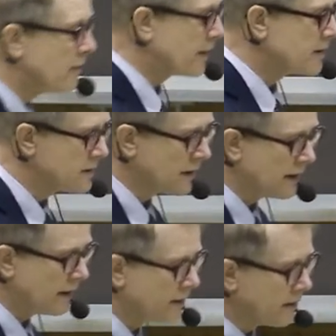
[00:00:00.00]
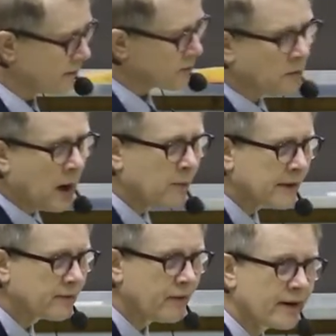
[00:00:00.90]
one is how we
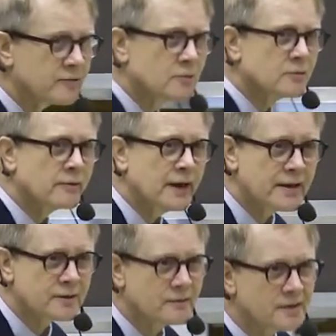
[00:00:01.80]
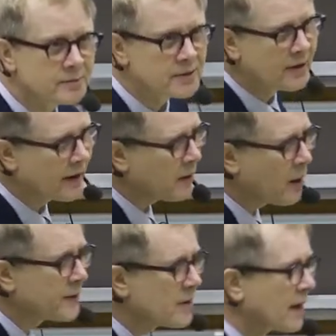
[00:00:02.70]
define social relationships and
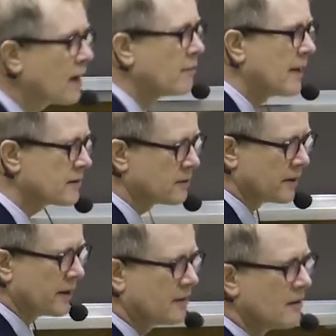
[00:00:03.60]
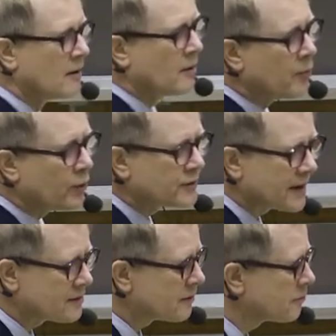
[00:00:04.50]
how they become actually emerge
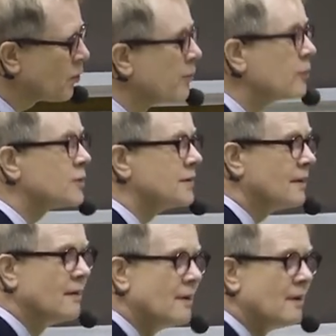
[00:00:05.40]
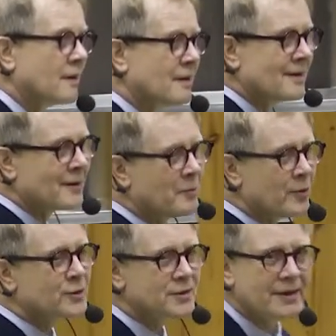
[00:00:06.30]
as a
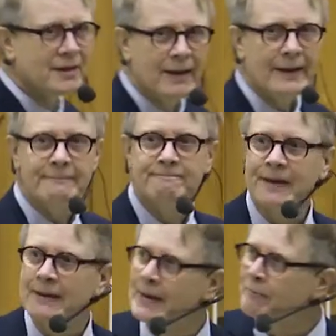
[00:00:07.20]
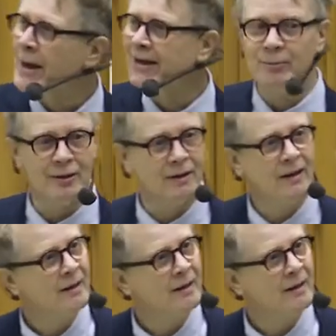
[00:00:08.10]
commercially mineable